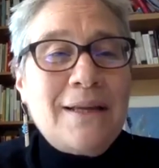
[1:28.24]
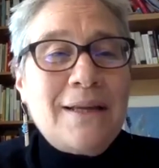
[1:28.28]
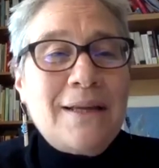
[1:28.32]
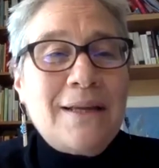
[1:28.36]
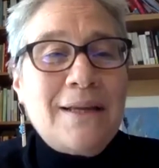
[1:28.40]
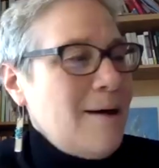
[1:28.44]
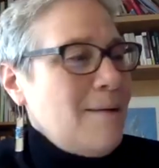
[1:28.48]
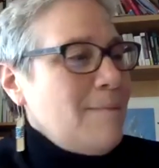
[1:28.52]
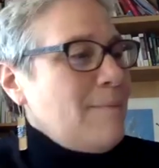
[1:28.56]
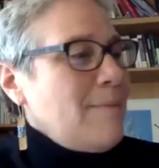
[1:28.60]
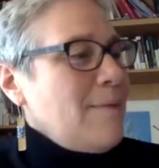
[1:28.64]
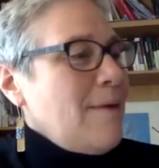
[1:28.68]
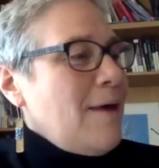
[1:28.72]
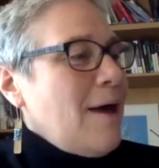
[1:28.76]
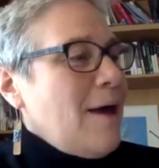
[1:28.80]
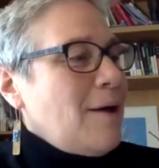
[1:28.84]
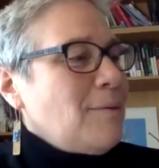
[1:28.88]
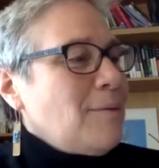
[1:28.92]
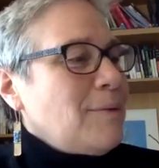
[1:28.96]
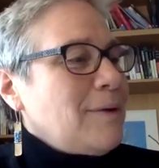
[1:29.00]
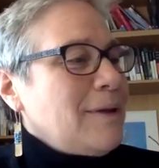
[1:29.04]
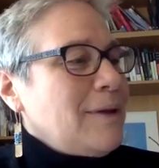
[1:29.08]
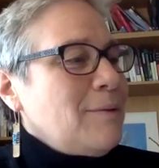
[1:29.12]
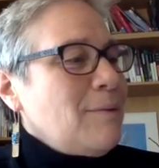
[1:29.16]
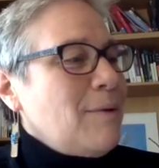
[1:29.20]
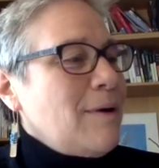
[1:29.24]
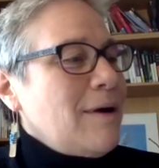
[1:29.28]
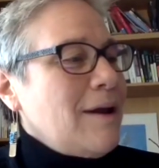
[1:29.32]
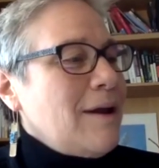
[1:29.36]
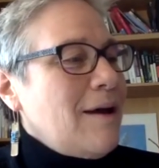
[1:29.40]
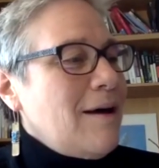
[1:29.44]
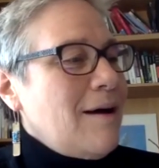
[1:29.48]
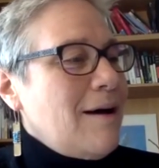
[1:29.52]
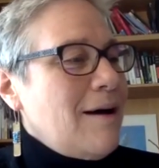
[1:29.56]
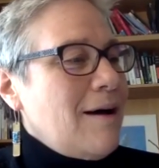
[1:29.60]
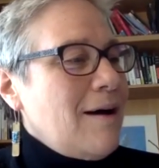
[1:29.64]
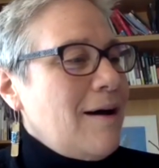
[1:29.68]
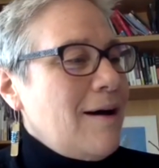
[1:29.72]
um, I really want
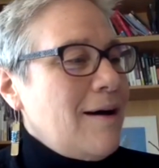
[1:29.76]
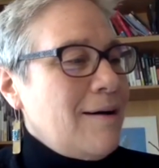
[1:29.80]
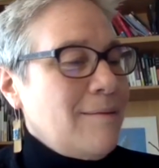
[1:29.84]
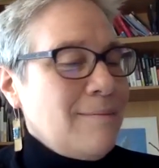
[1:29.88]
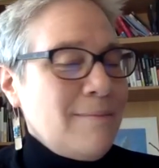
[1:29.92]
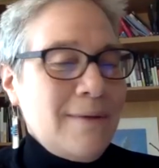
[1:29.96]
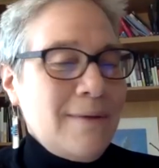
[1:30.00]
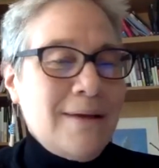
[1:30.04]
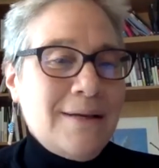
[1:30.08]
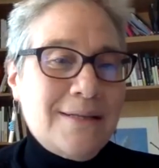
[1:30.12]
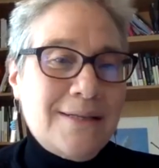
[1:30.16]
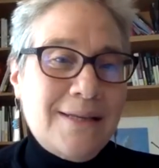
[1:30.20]
to um,